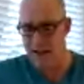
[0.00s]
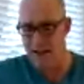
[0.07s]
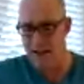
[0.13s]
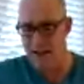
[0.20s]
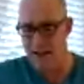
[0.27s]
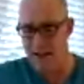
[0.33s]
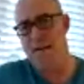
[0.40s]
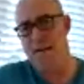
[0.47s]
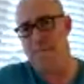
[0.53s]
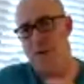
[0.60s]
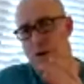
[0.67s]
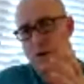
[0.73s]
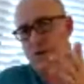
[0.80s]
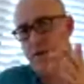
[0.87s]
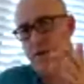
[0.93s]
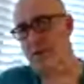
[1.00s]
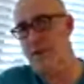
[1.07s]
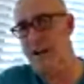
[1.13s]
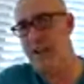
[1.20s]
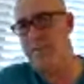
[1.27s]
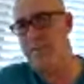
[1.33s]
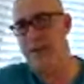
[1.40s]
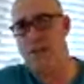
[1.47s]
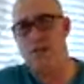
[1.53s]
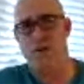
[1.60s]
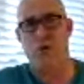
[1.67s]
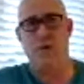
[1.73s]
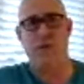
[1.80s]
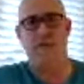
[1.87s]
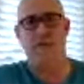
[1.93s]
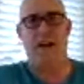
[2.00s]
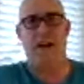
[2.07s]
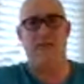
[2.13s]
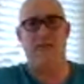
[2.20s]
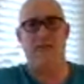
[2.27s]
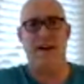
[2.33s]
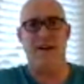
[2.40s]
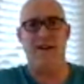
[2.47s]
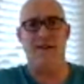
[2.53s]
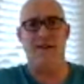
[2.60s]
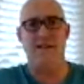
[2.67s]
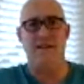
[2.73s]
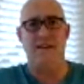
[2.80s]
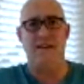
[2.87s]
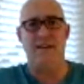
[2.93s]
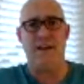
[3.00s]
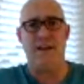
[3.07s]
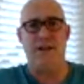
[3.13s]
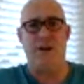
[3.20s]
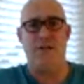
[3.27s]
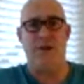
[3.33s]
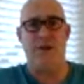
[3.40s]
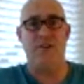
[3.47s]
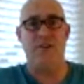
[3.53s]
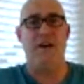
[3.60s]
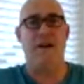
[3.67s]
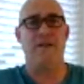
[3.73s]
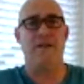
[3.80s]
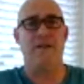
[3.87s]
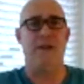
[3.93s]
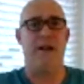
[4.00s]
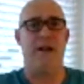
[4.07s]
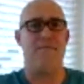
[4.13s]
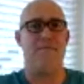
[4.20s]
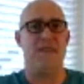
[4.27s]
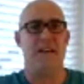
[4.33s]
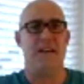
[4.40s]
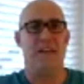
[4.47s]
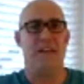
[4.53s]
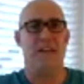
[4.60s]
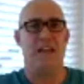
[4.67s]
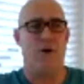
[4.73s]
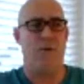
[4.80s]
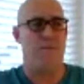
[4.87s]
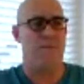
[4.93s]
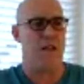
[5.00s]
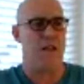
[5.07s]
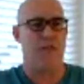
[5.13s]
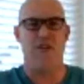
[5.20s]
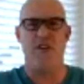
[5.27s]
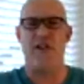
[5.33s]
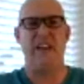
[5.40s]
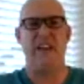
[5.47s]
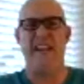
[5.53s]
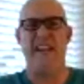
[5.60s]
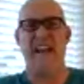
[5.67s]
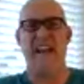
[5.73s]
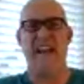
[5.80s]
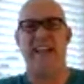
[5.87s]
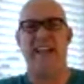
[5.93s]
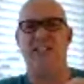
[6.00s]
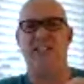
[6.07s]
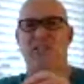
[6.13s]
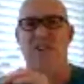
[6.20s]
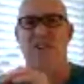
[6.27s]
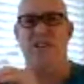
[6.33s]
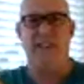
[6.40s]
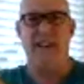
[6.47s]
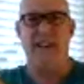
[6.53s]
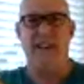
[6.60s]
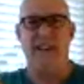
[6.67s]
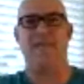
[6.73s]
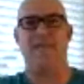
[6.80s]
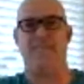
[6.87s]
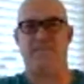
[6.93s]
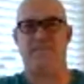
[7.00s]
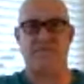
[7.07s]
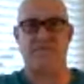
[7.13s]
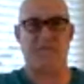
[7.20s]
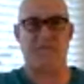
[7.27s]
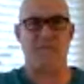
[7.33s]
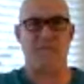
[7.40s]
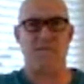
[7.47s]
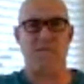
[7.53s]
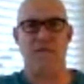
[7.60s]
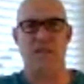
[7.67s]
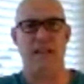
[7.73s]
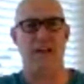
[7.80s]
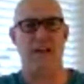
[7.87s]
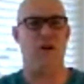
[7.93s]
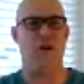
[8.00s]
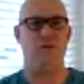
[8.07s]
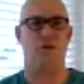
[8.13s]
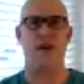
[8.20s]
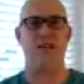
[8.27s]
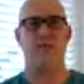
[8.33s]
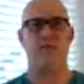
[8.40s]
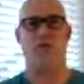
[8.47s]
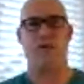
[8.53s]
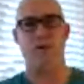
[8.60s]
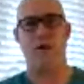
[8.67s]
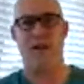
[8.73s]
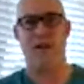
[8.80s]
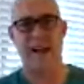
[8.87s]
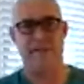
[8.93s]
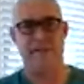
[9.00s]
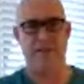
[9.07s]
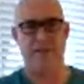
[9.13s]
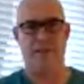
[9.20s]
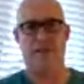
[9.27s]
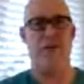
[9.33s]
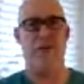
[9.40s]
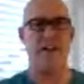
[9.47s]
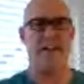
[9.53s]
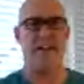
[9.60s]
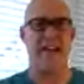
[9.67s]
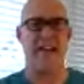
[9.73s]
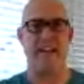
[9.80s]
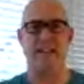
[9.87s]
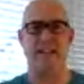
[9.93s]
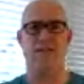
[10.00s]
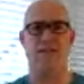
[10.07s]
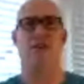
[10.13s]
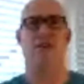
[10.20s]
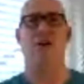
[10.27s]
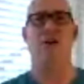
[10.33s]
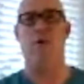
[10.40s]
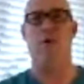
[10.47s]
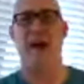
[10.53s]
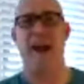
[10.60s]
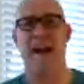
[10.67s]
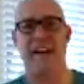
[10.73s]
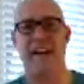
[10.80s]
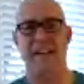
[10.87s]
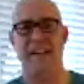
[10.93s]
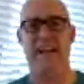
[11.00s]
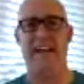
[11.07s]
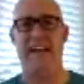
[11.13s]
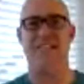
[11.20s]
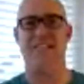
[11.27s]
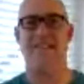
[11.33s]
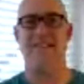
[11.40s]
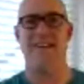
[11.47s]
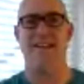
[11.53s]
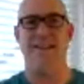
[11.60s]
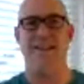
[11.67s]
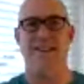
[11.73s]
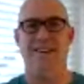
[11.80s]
A lot of personal development gurus out there, they'll tell you that, 30 days to this, transform your life in 30 days or 90 days.